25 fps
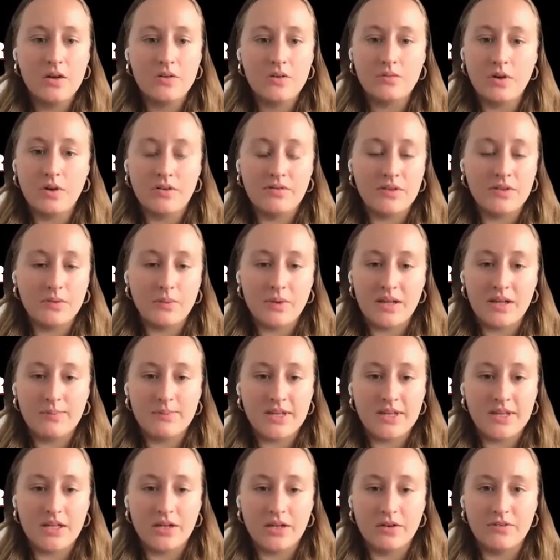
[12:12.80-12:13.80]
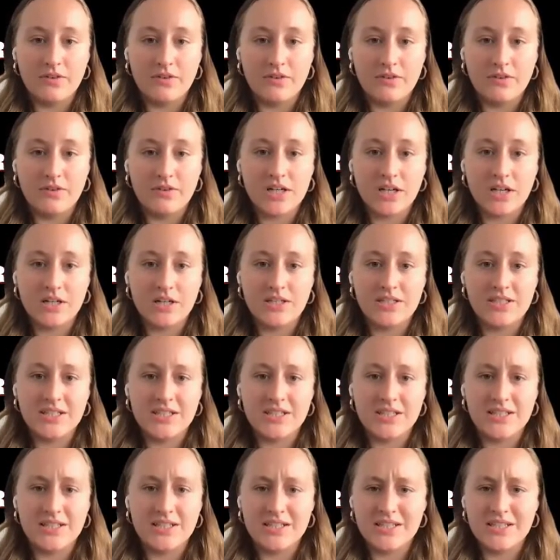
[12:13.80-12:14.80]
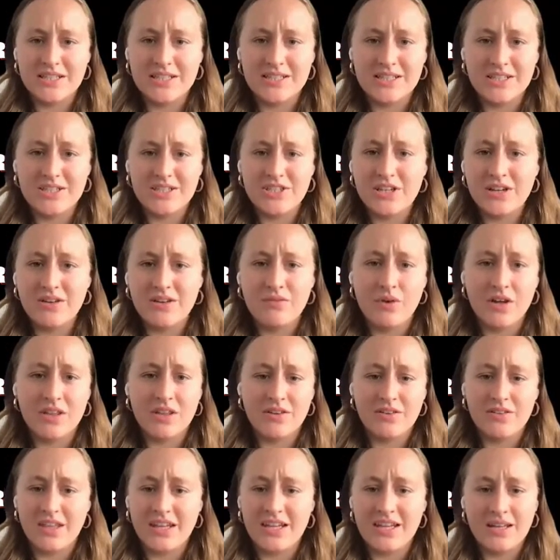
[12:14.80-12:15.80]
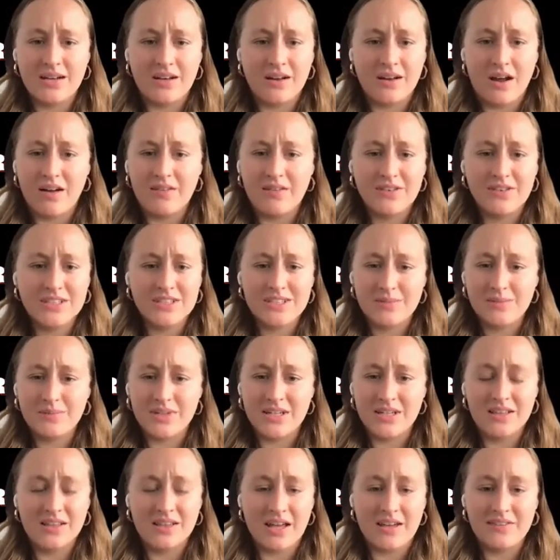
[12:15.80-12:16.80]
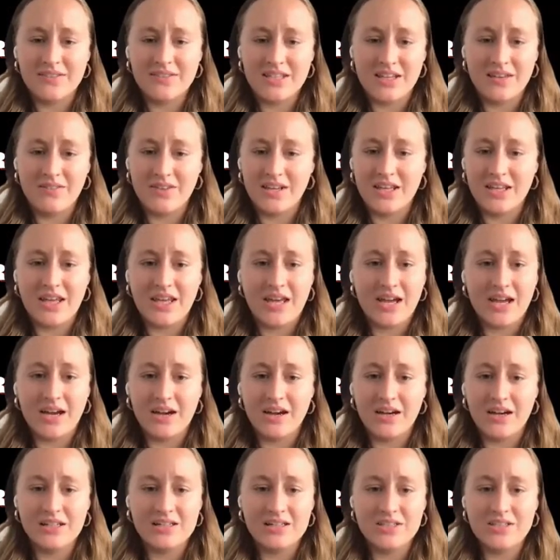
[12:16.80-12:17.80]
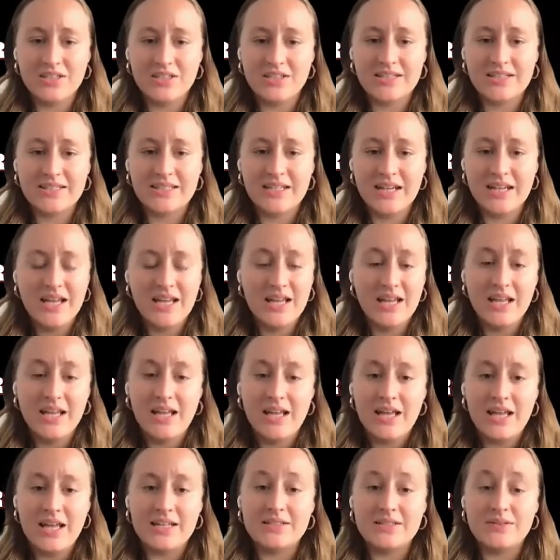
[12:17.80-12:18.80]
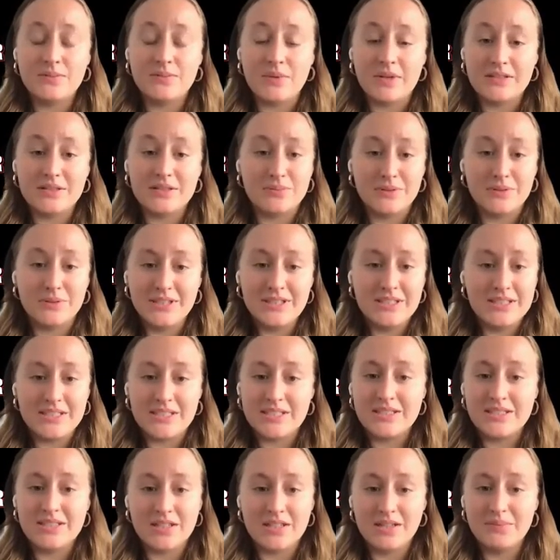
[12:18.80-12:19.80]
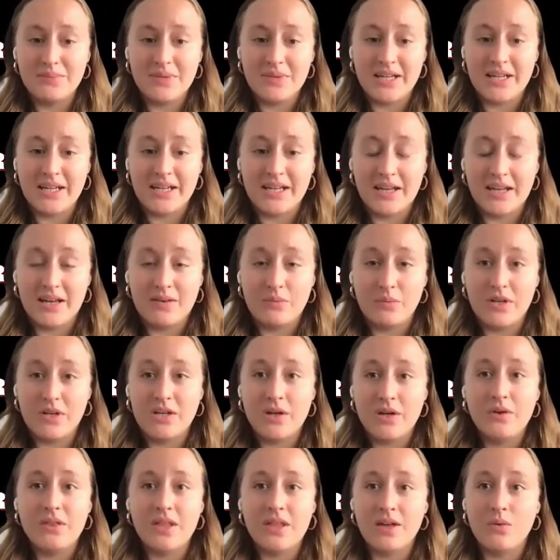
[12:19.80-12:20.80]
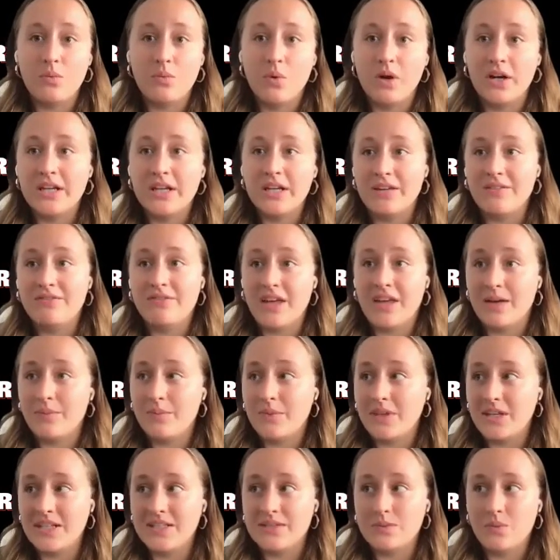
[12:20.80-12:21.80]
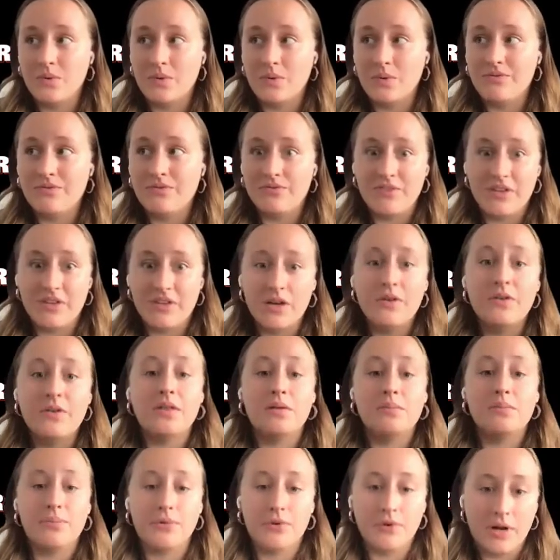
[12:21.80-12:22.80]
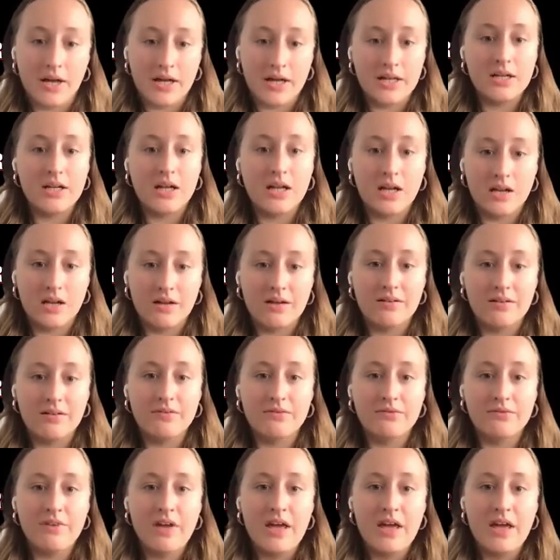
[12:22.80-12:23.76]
Roe v. Wade being overturned and the decision of whether they can offer somebody life-saving care. It's just, it's really disturbing. And we know that working families will feel the brunt of